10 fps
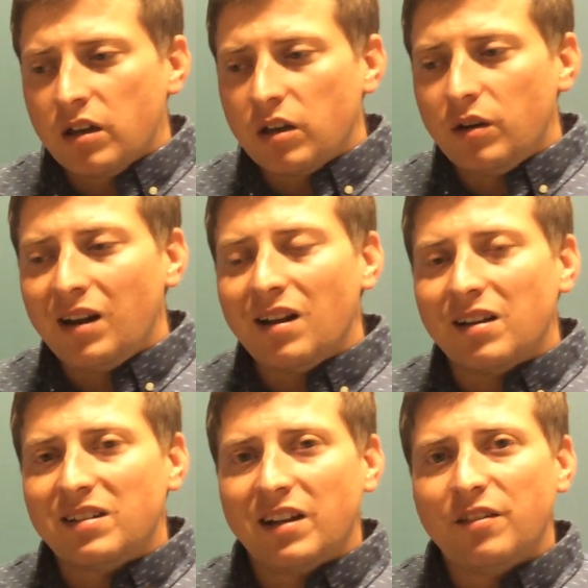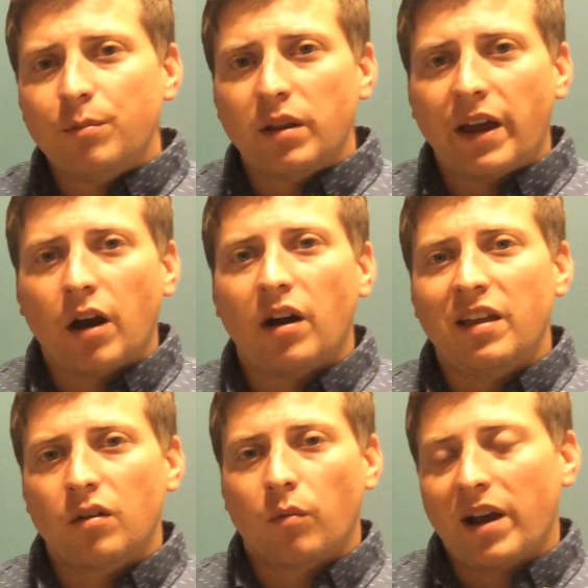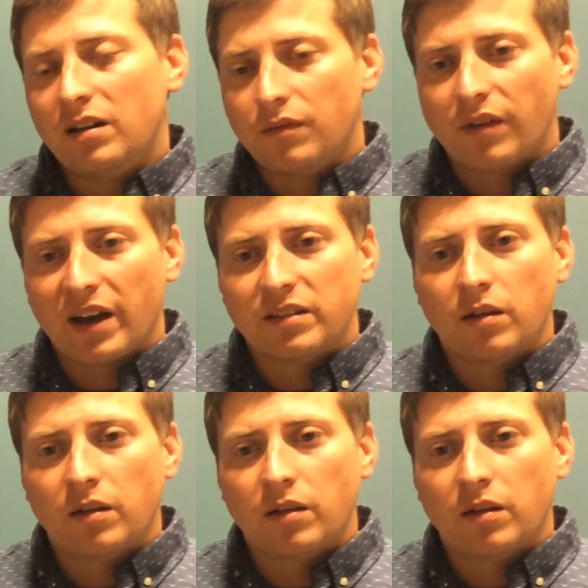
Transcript: You need an attentive belayer and the right device